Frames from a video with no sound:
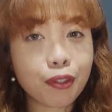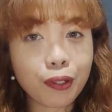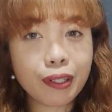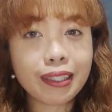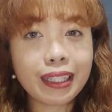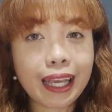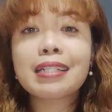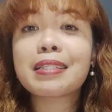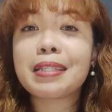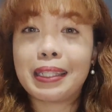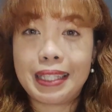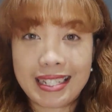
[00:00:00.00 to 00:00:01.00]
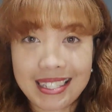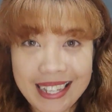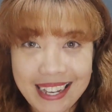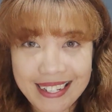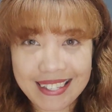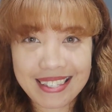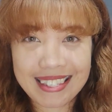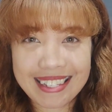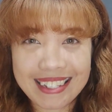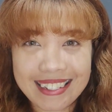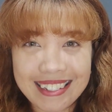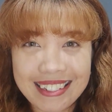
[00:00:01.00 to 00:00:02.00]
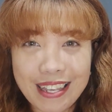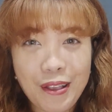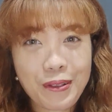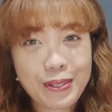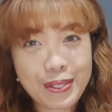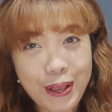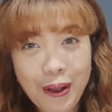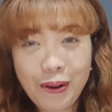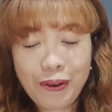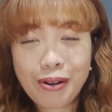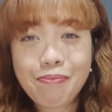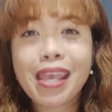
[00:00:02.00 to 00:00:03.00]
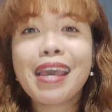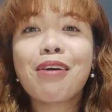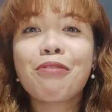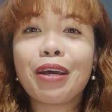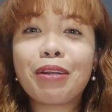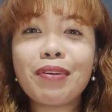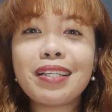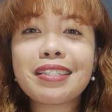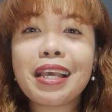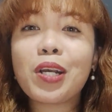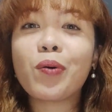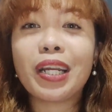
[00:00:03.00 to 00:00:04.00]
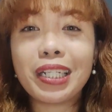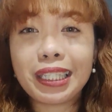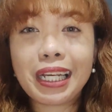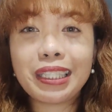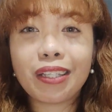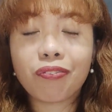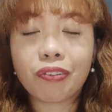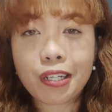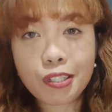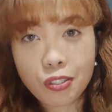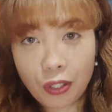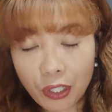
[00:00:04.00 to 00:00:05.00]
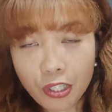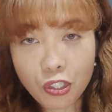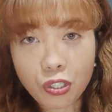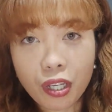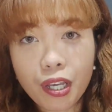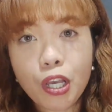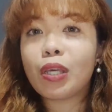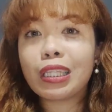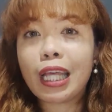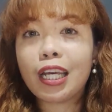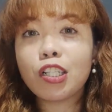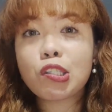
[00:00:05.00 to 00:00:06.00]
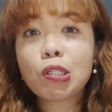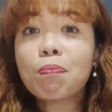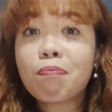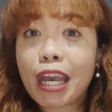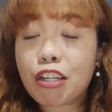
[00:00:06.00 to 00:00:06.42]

Third, statistics. So, when we say quantitative research, we tend to